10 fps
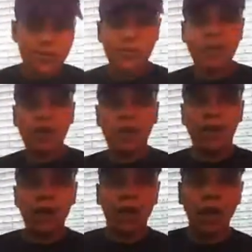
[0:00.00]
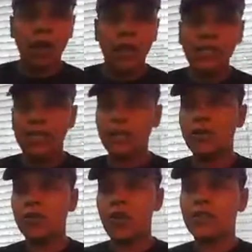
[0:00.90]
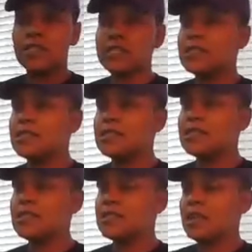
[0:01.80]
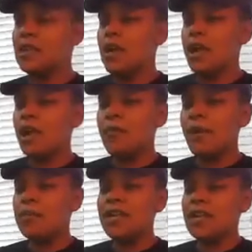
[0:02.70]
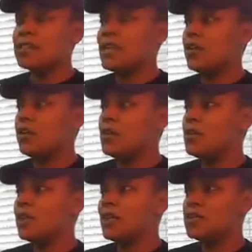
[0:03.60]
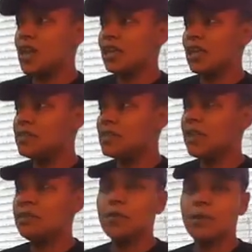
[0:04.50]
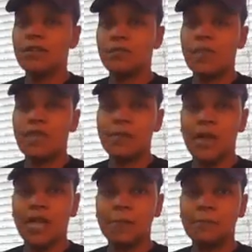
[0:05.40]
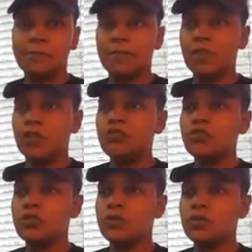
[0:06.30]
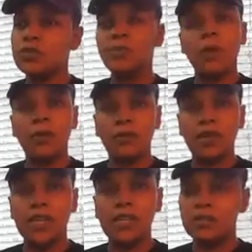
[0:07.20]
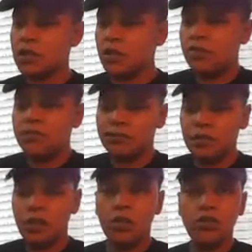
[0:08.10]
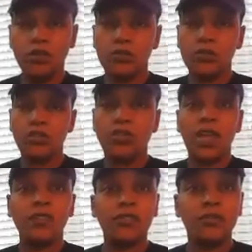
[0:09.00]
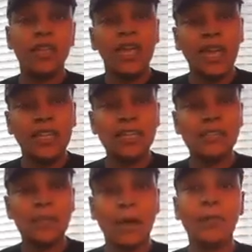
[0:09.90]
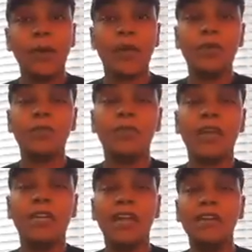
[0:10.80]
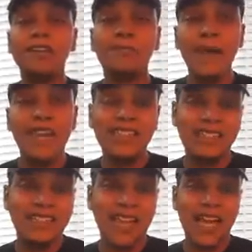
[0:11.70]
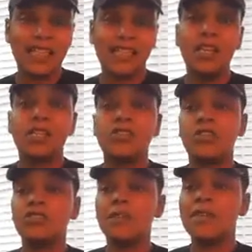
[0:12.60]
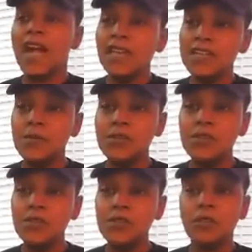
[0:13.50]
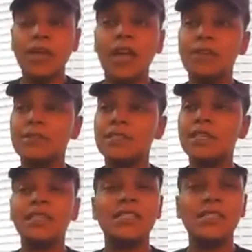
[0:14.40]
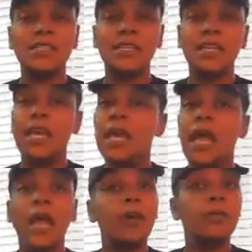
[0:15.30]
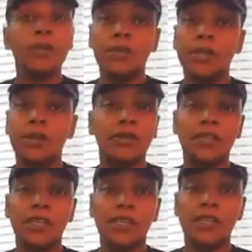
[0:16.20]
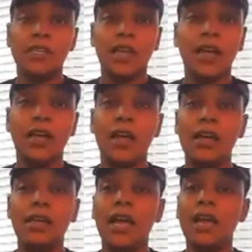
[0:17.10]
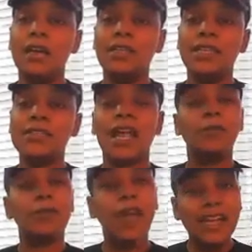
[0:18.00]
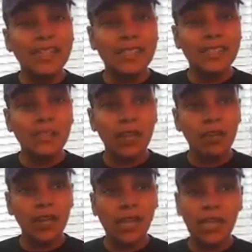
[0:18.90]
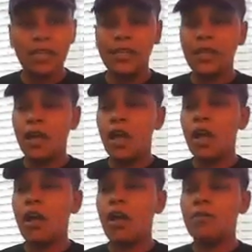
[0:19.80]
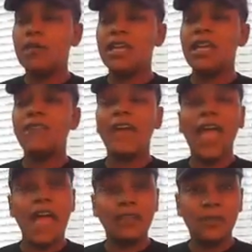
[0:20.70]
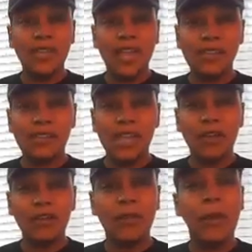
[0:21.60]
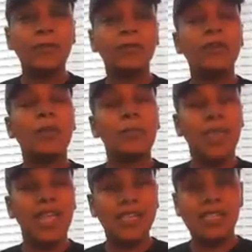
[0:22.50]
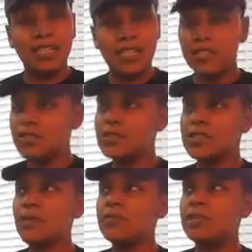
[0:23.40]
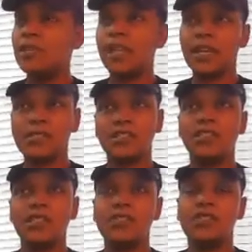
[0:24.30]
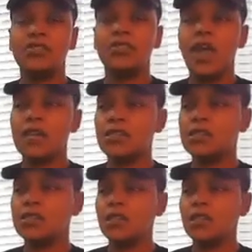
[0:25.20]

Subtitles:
is wrong with my car. I can't go long distances. I've been out of town all weekend, so I didn't have time to make my usual spelt bread. So, you know, you do what you got to do. And listen, my priority right now is my detox. So to be honest with you, when I'm cleansing, I don't really care what they eat. That's not right, okay? If I hadn't been out of town, I probably would have made a dish or something like I suggested you guys